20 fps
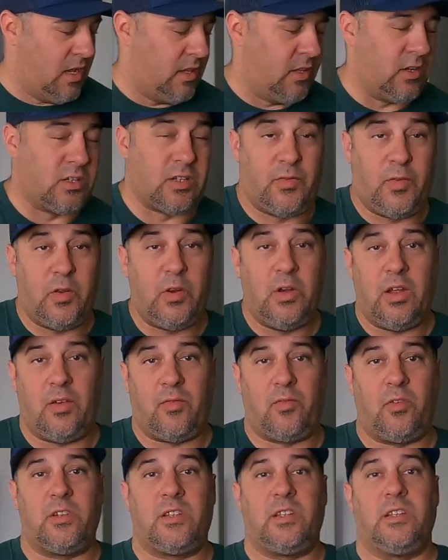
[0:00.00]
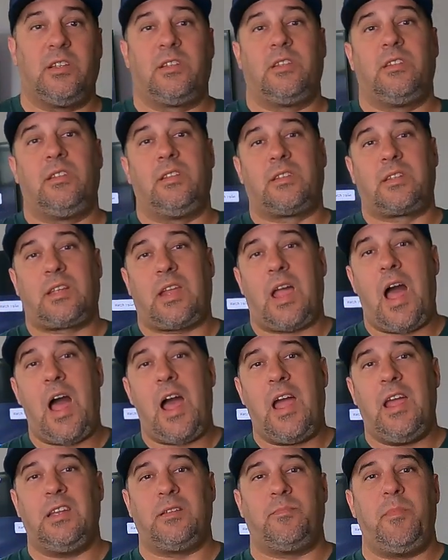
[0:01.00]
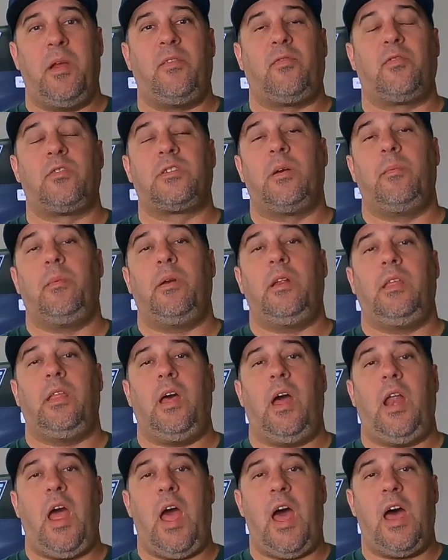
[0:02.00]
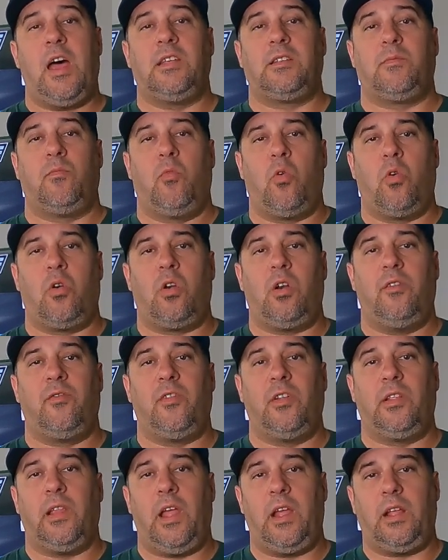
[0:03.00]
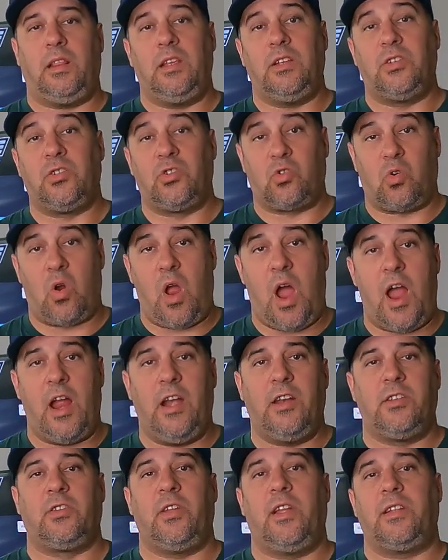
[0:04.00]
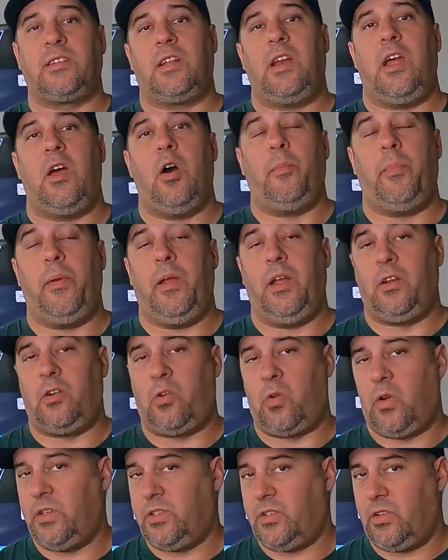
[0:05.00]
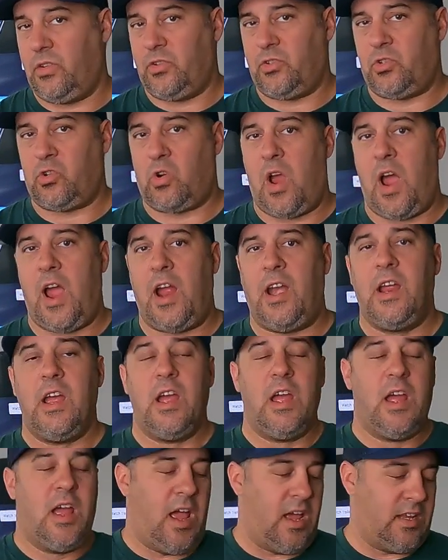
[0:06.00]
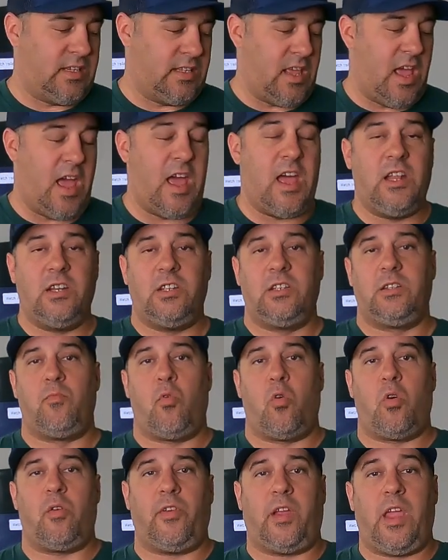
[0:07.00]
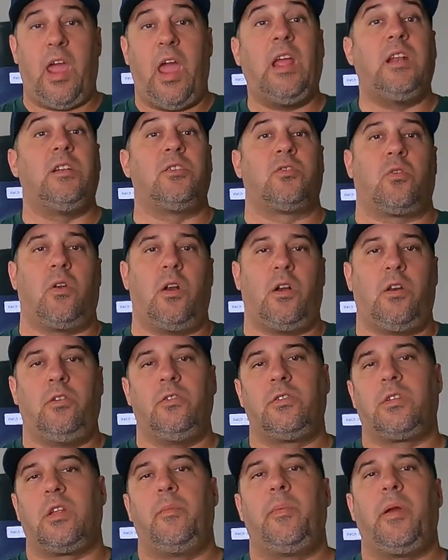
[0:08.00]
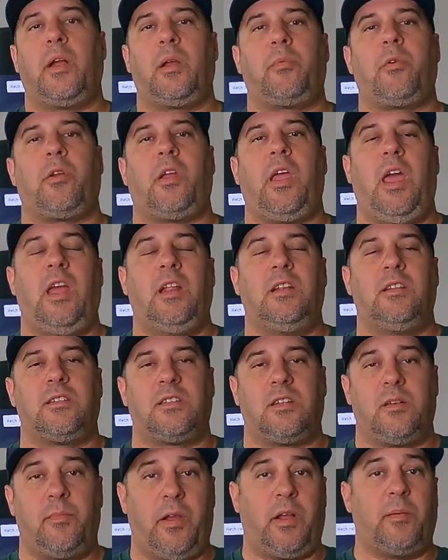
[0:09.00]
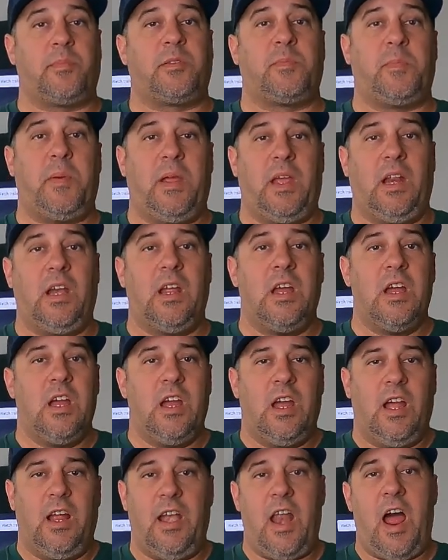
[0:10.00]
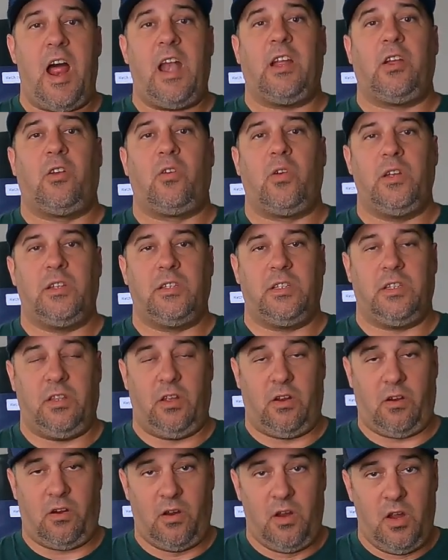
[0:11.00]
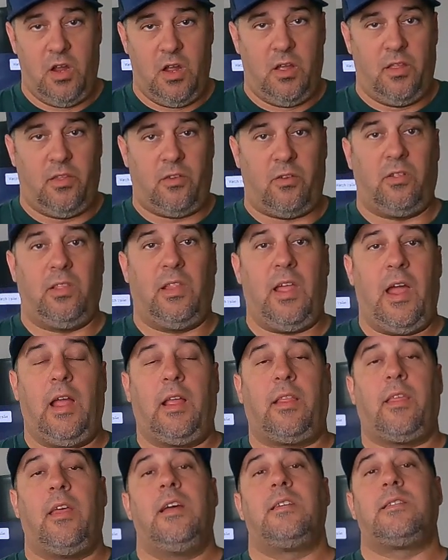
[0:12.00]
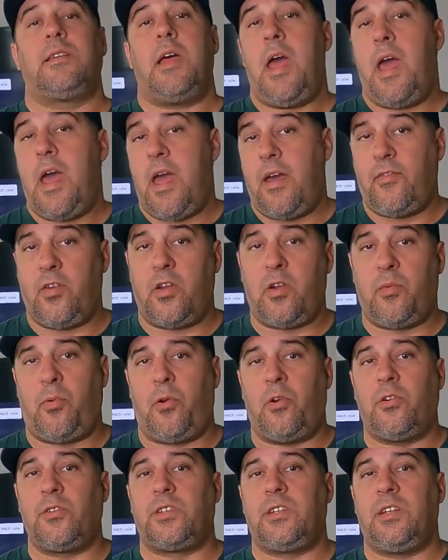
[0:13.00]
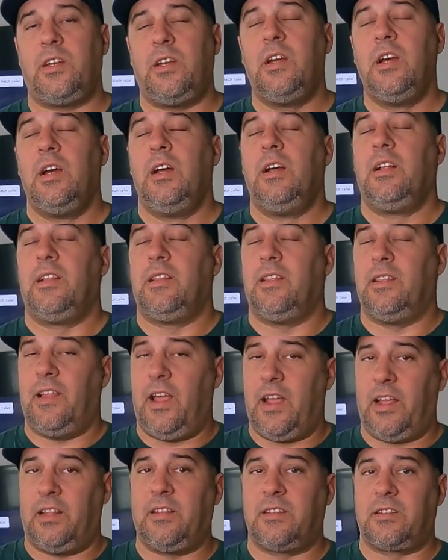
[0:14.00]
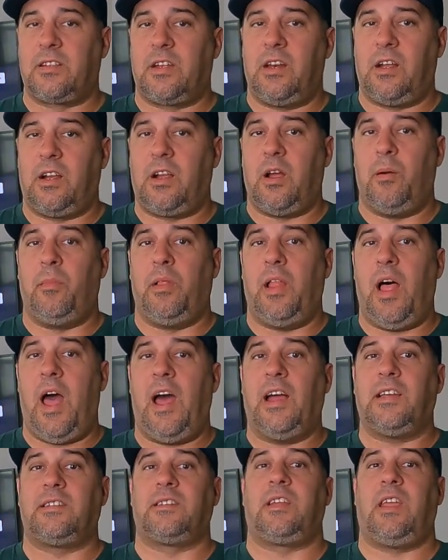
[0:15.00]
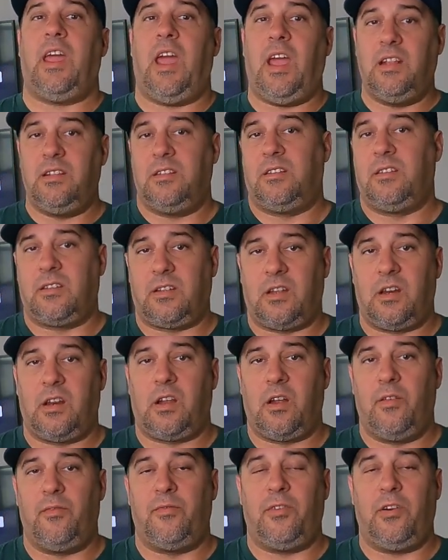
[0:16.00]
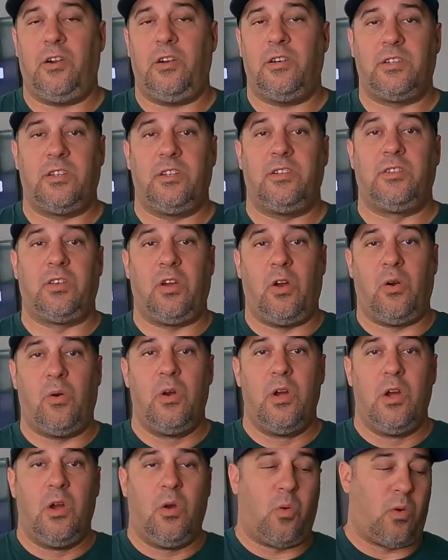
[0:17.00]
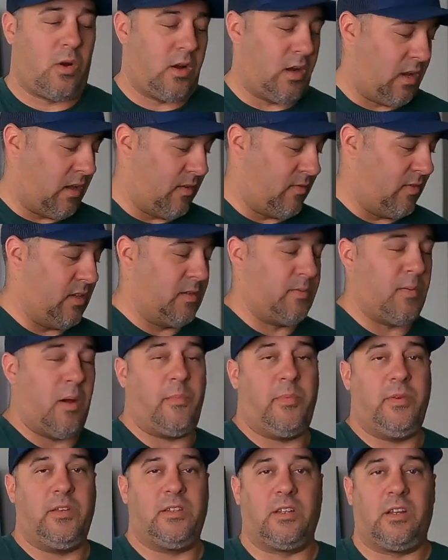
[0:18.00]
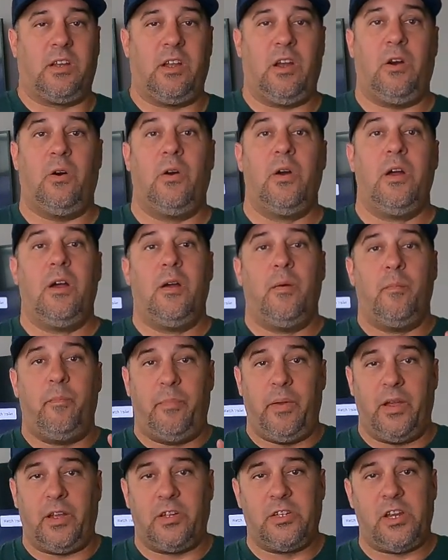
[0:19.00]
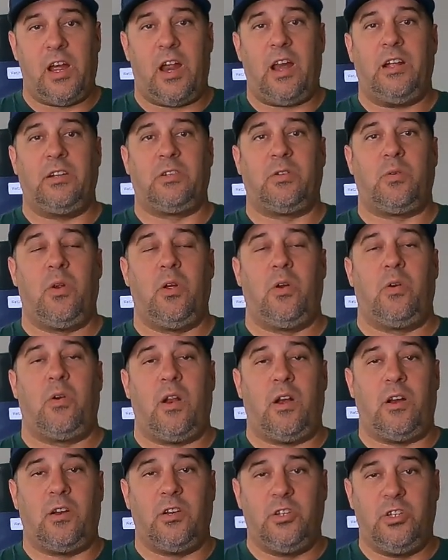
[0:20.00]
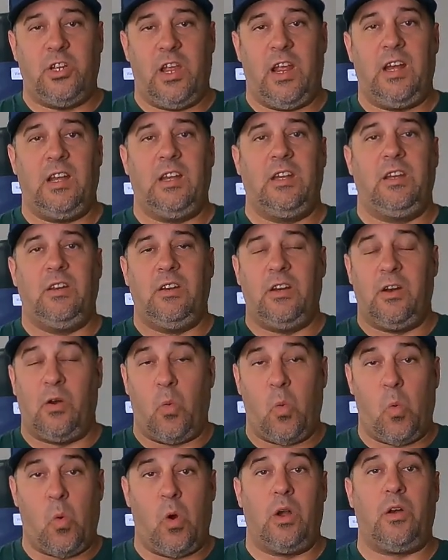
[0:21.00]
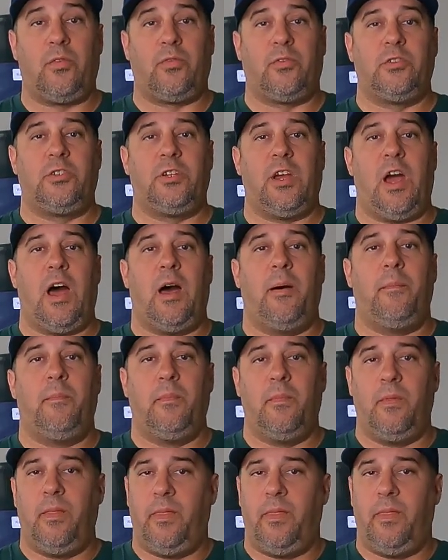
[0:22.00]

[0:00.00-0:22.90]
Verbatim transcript: There's a few differences. The Sky is made for somebody that has more of a lengthy stride, so that's going to help increase their stride, as the Edge is more of a cadence runner who's going to pick up their cadence to pick up speed and not increase their length. As a heavier person, length is going to come last, cadence is going to come first. So we're going to give these puppies a go. Big shout out to Roadrunner. Jaden, you did a wonderful job.